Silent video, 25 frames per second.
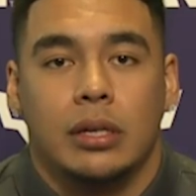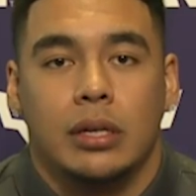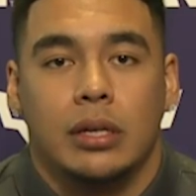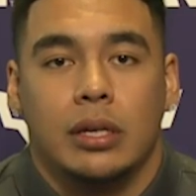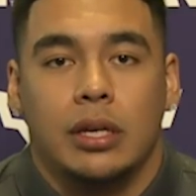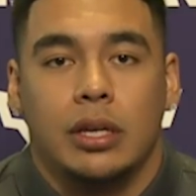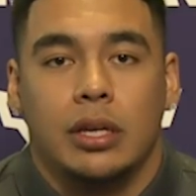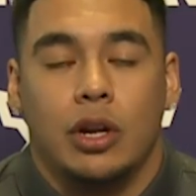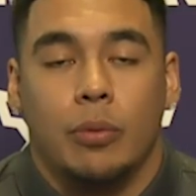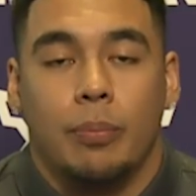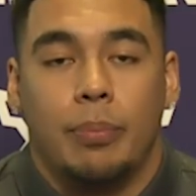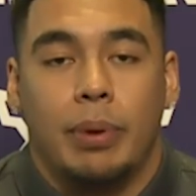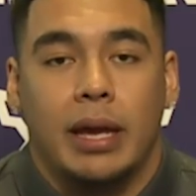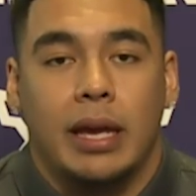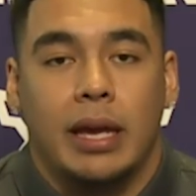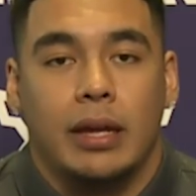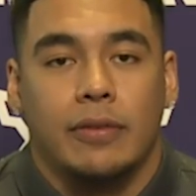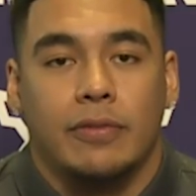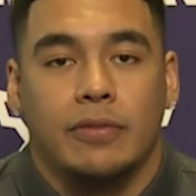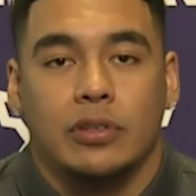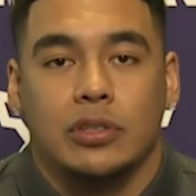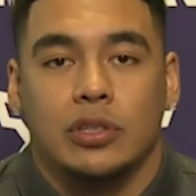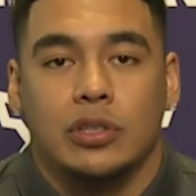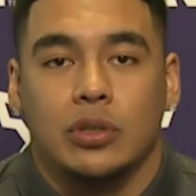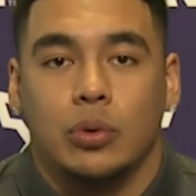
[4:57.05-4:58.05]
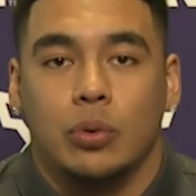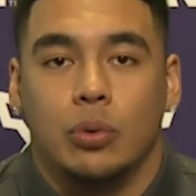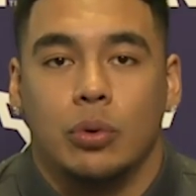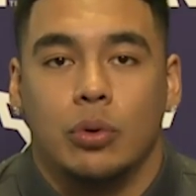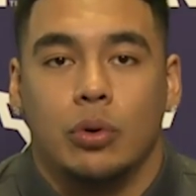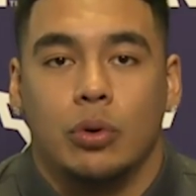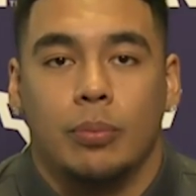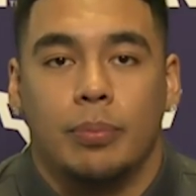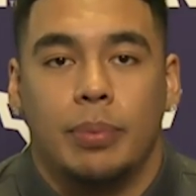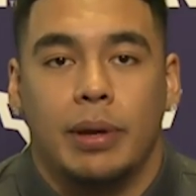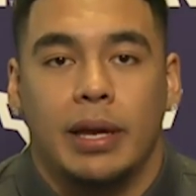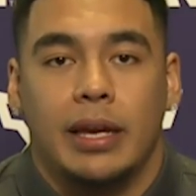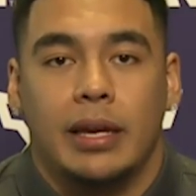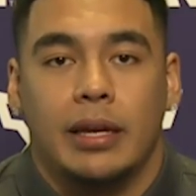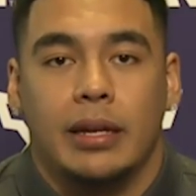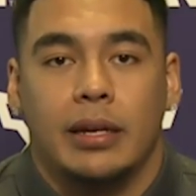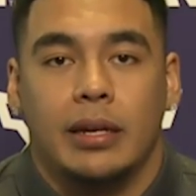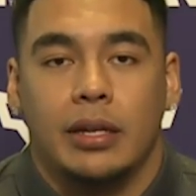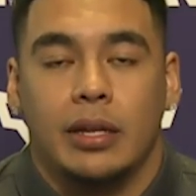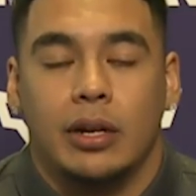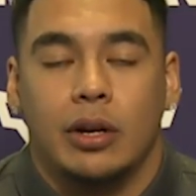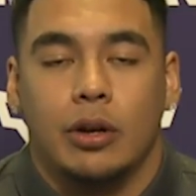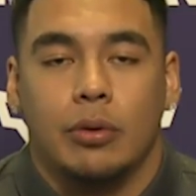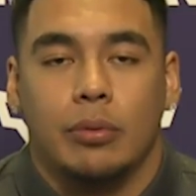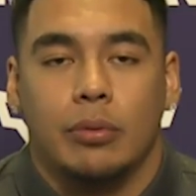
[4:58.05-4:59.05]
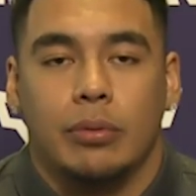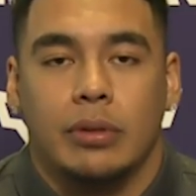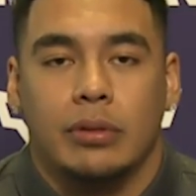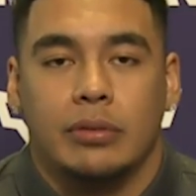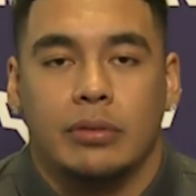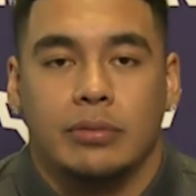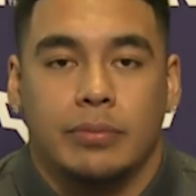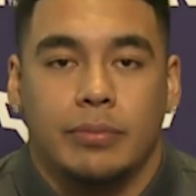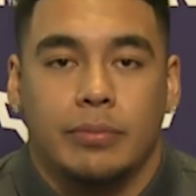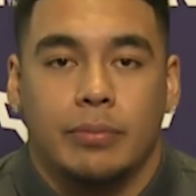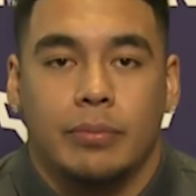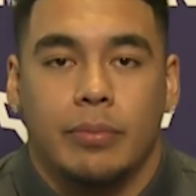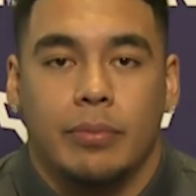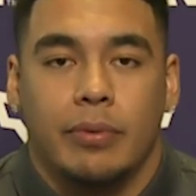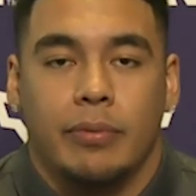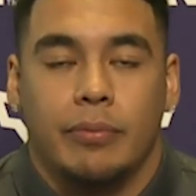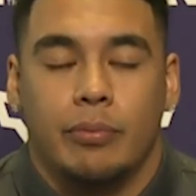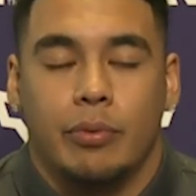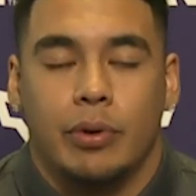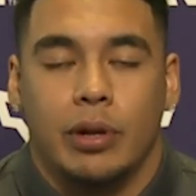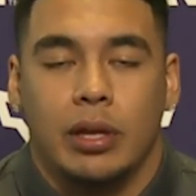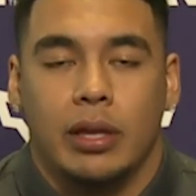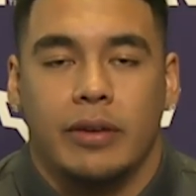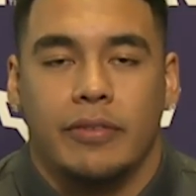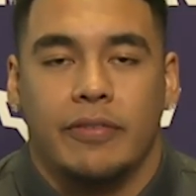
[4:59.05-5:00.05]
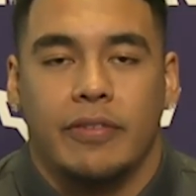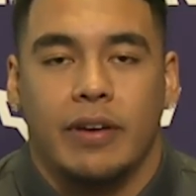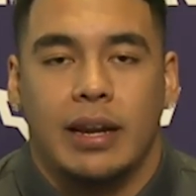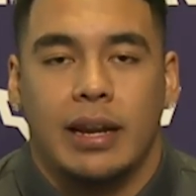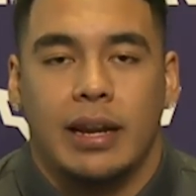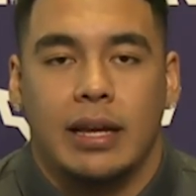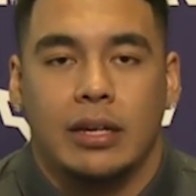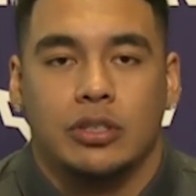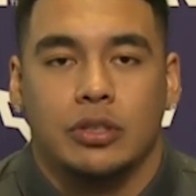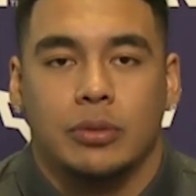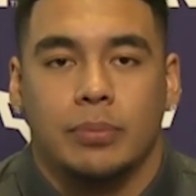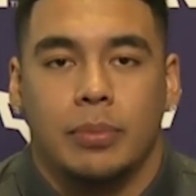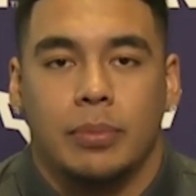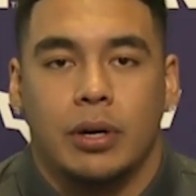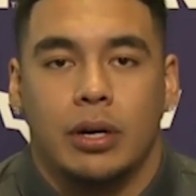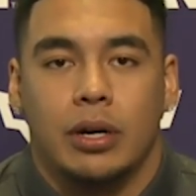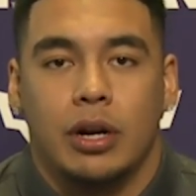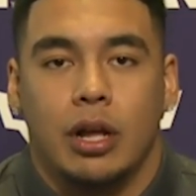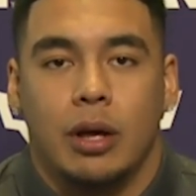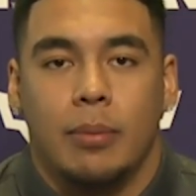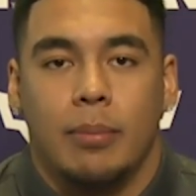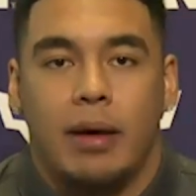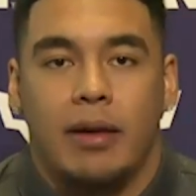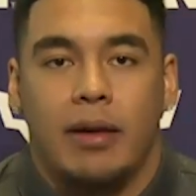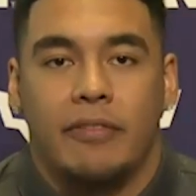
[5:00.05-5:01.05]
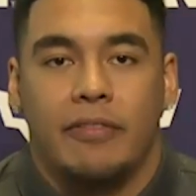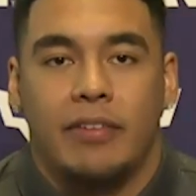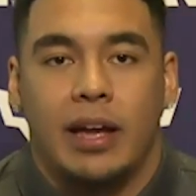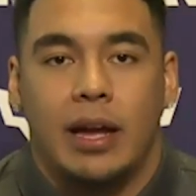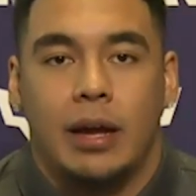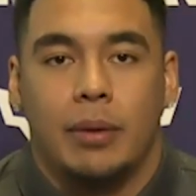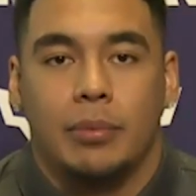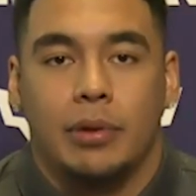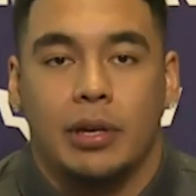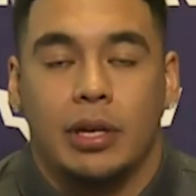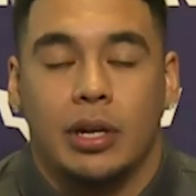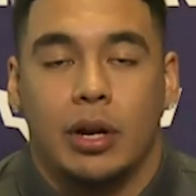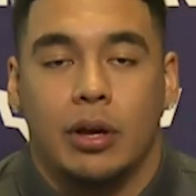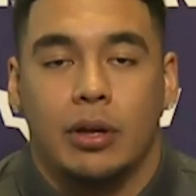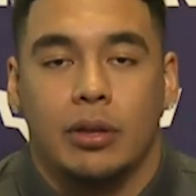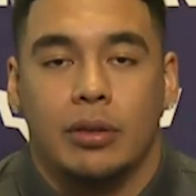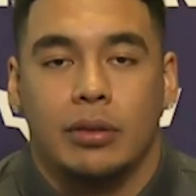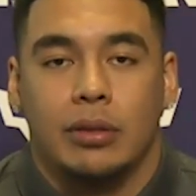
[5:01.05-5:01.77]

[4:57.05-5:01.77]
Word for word: You know, paying for school, paying, you know, it's really a financial burden on my family. You know,